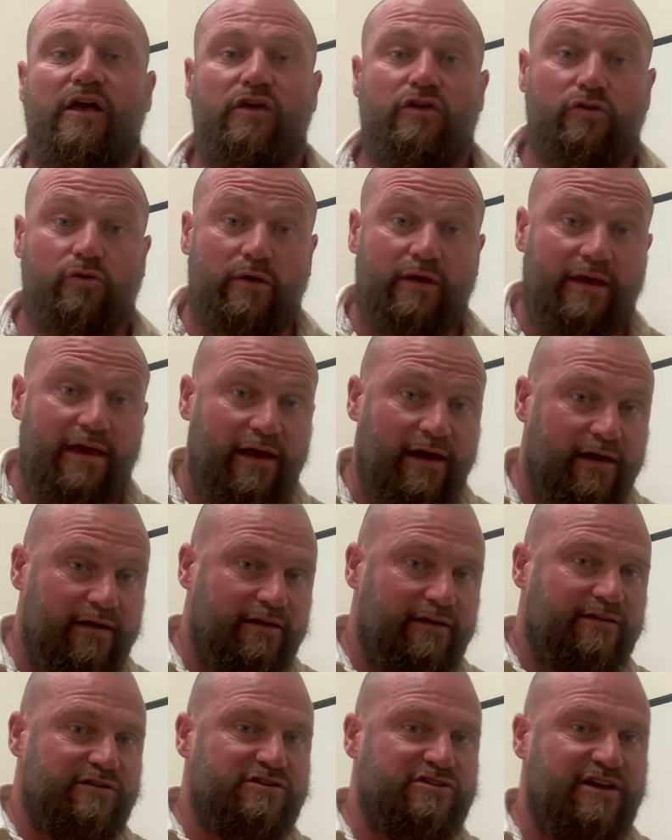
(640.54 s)
you can
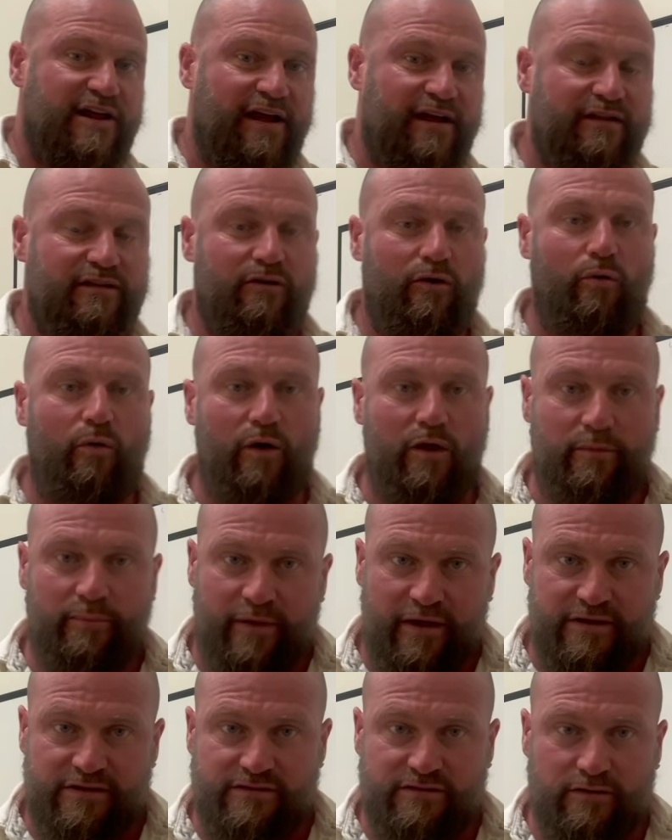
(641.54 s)
inject
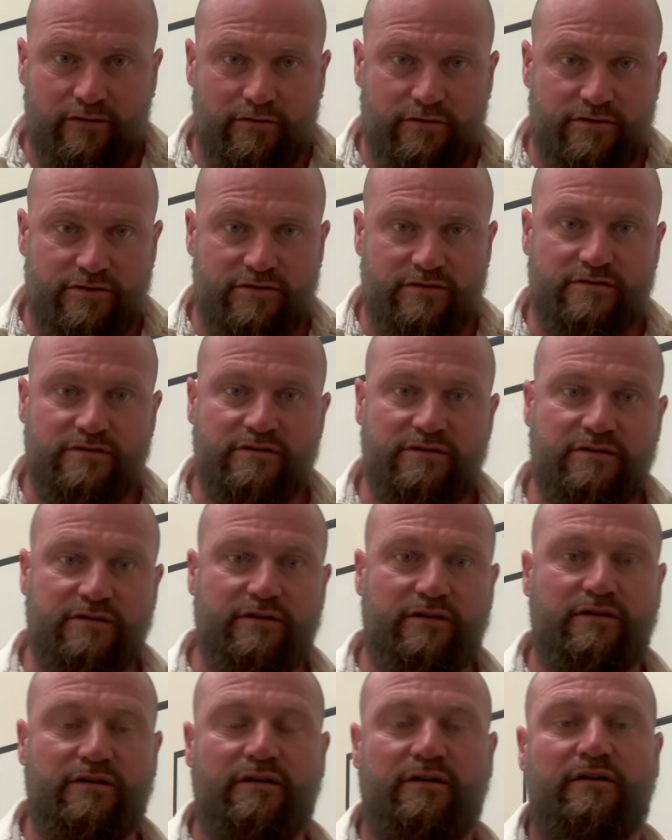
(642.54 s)
oil-based solutions
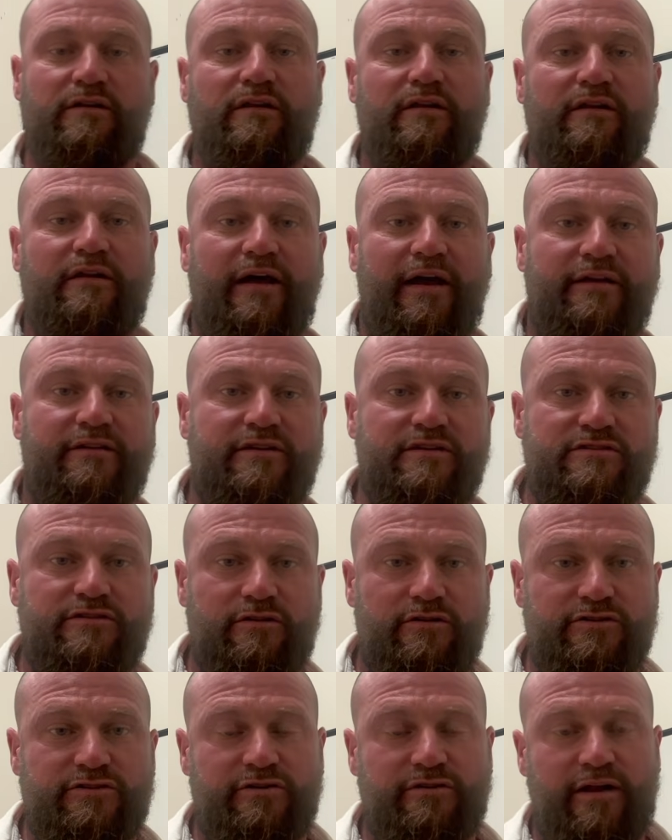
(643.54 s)
like
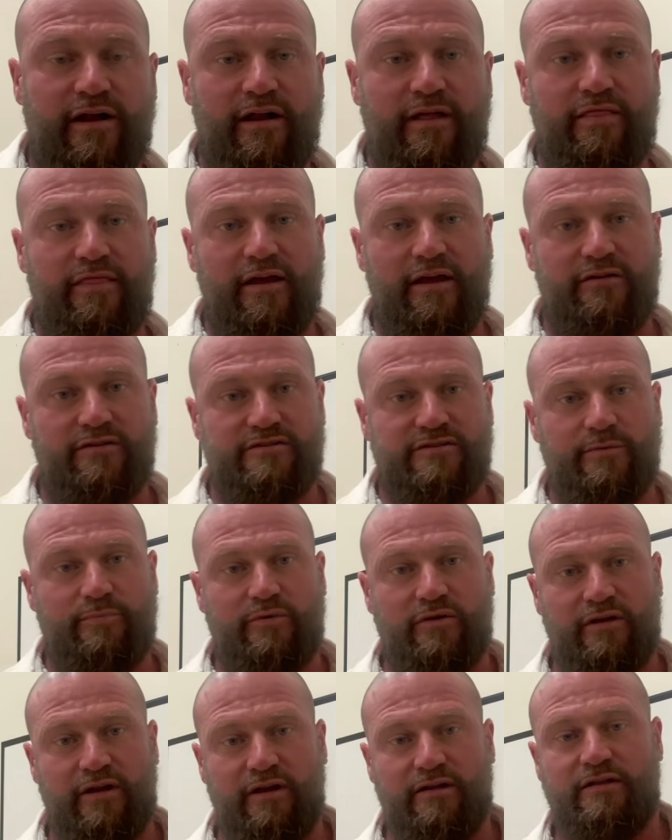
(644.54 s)
testosterone and
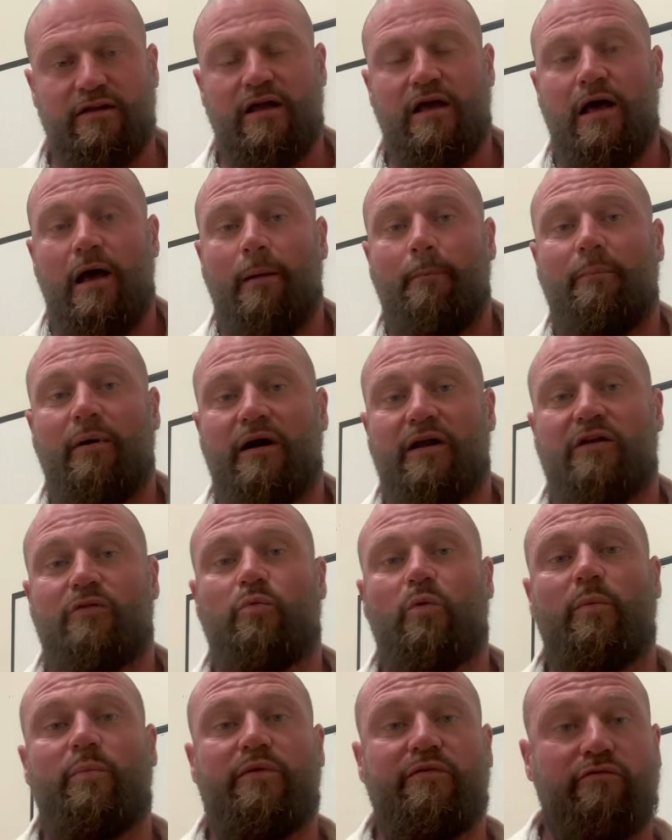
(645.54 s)
anthocyanate, but it
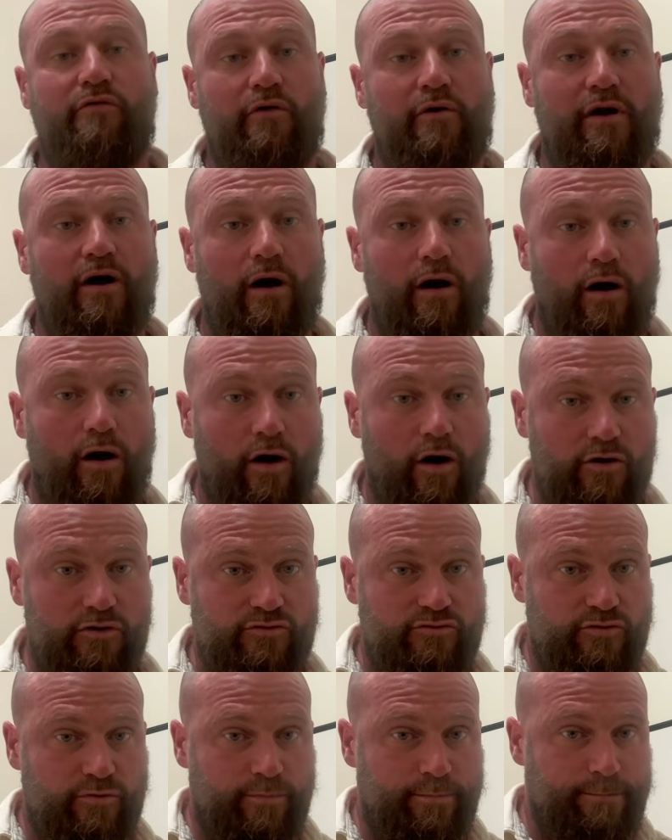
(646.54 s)
will be very hard
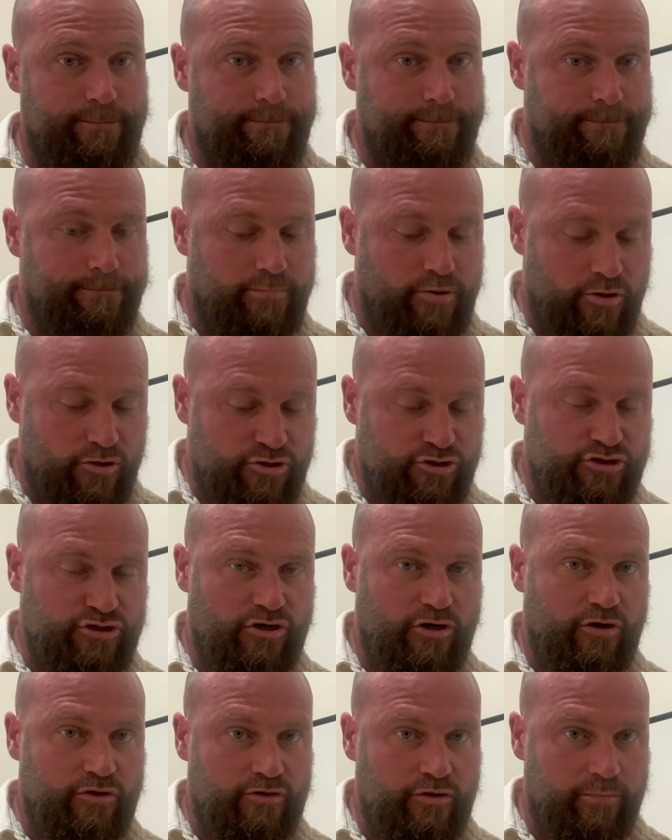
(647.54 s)
to push
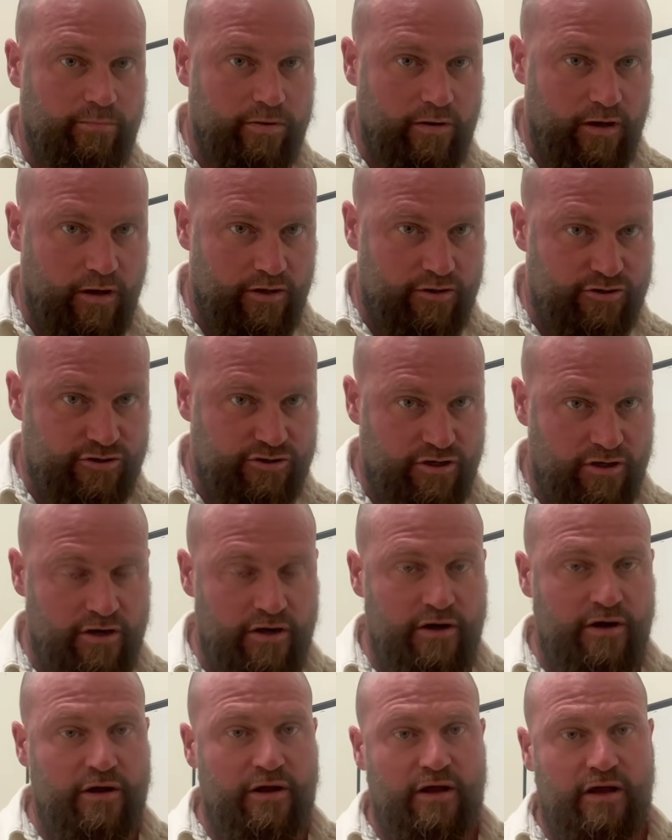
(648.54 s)
on the plunger.
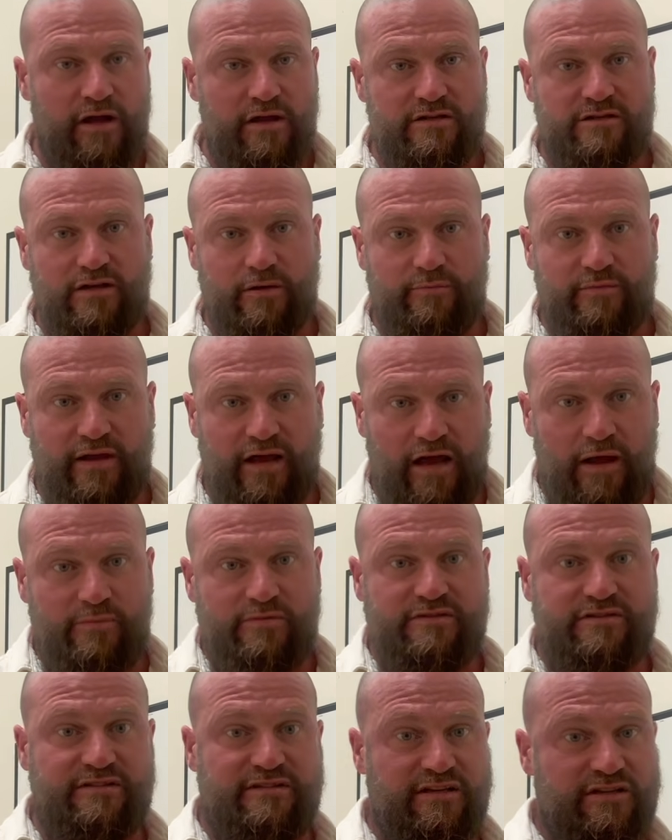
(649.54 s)
And
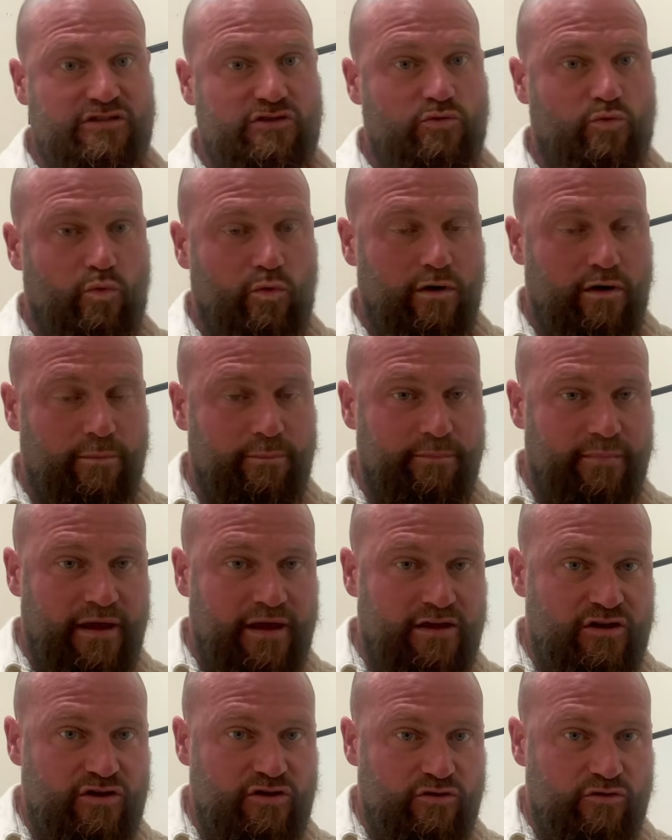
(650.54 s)
sometimes this will
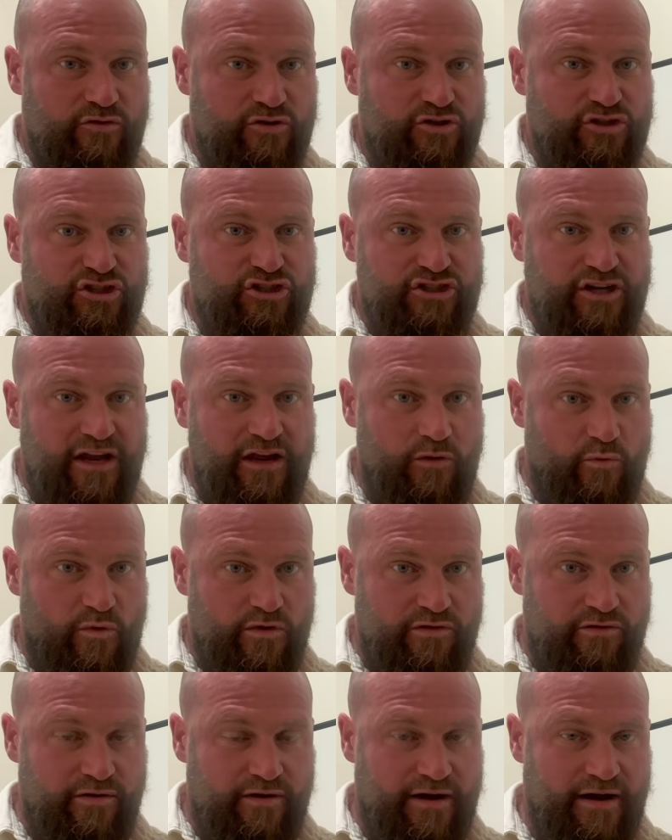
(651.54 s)
make you shake with
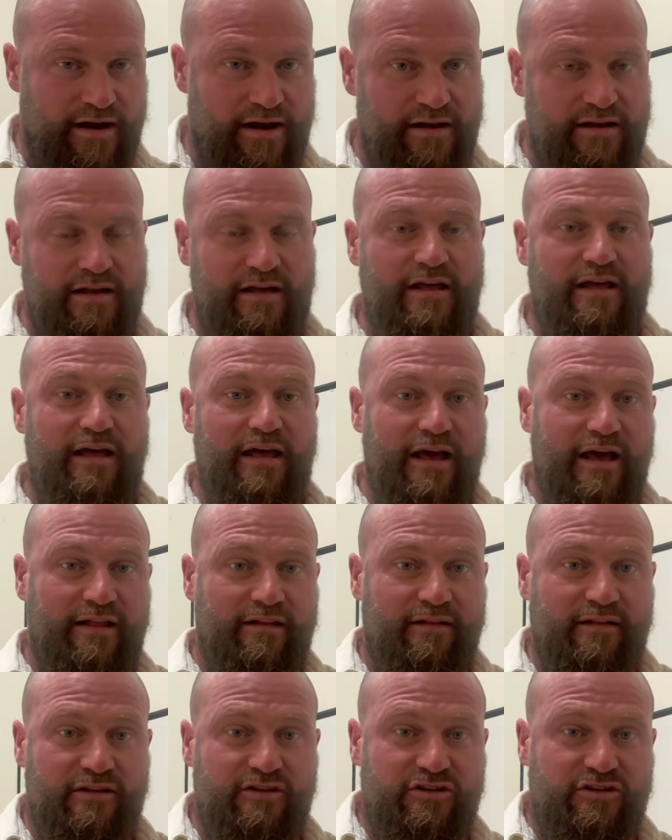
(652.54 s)
your hand, and